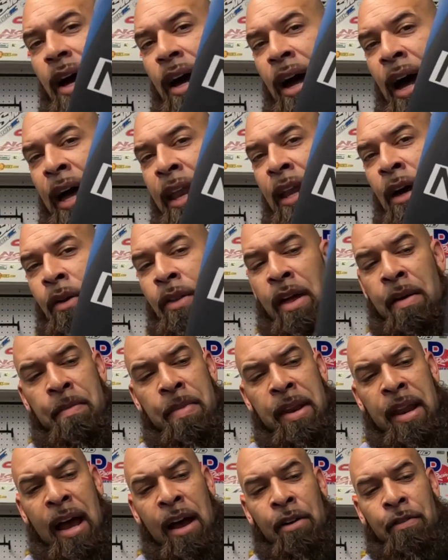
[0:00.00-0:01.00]
I know they've
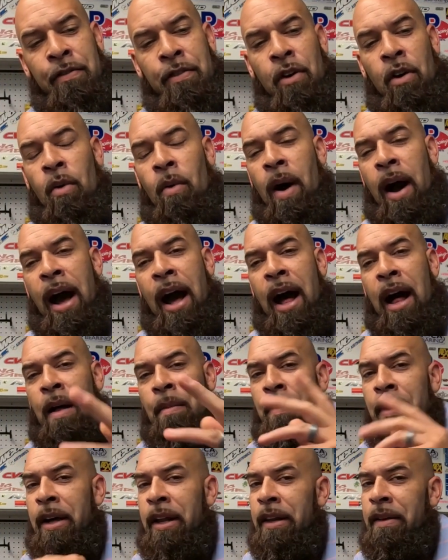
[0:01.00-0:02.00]
been out for a while,
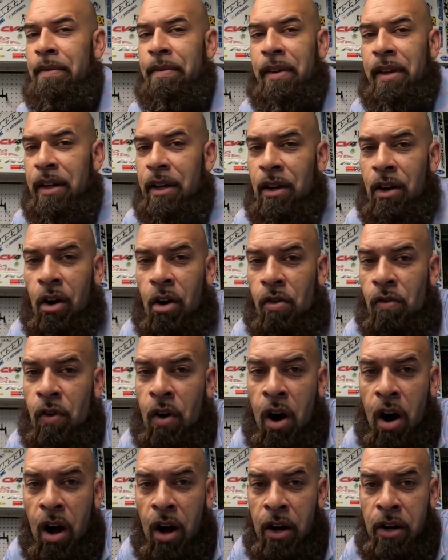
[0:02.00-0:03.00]
but
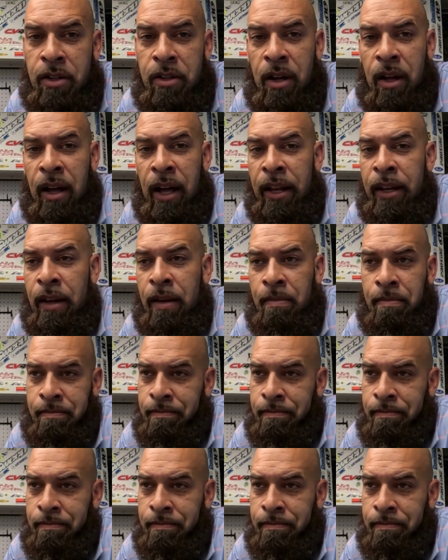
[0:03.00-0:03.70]
overall, from